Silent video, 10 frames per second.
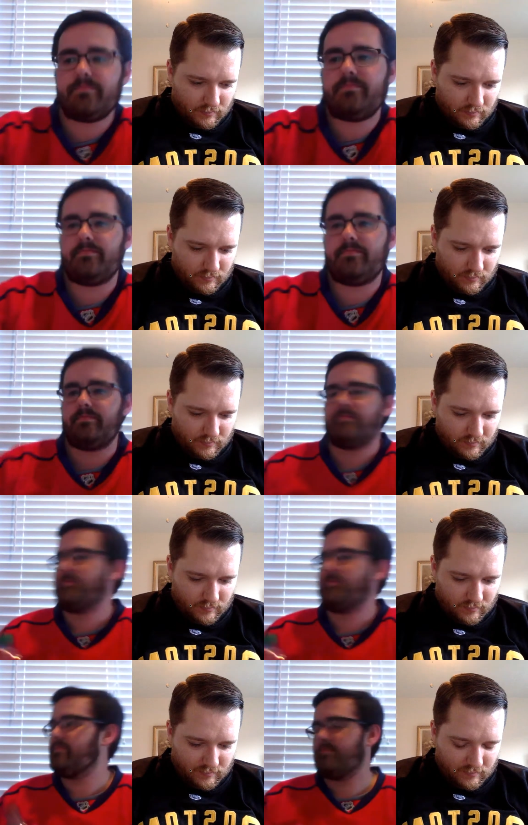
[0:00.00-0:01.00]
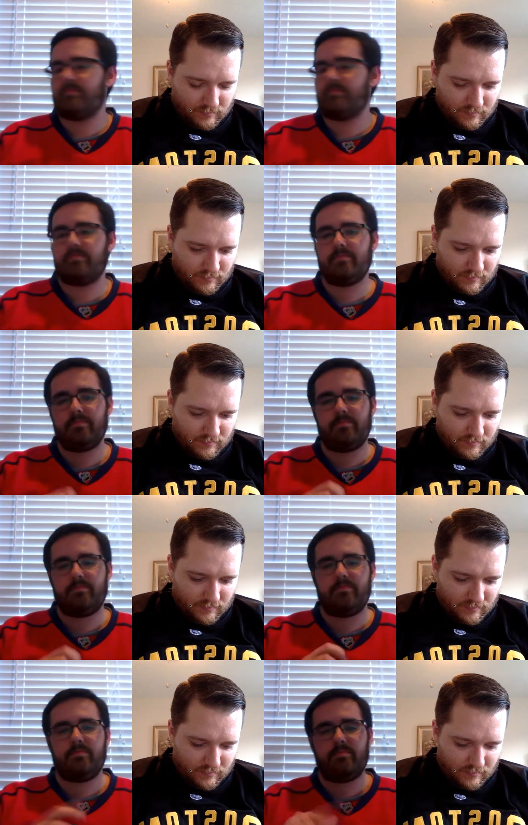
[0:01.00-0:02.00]

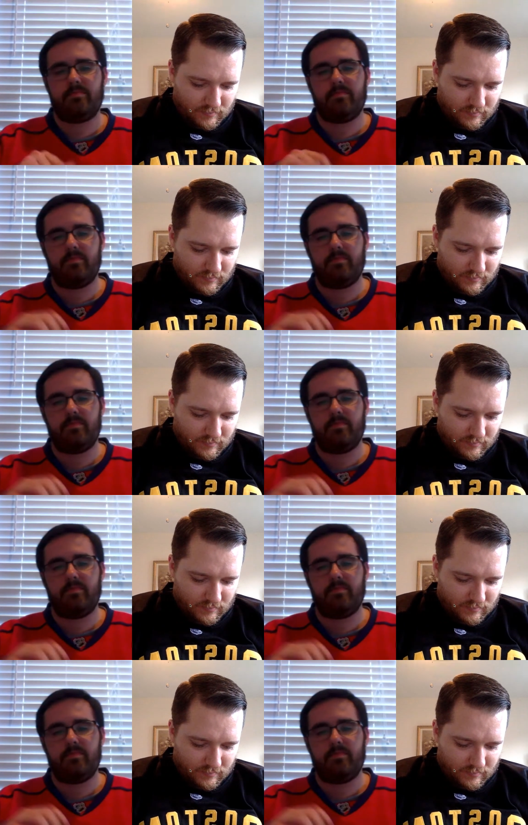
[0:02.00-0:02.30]
Nobody speaks.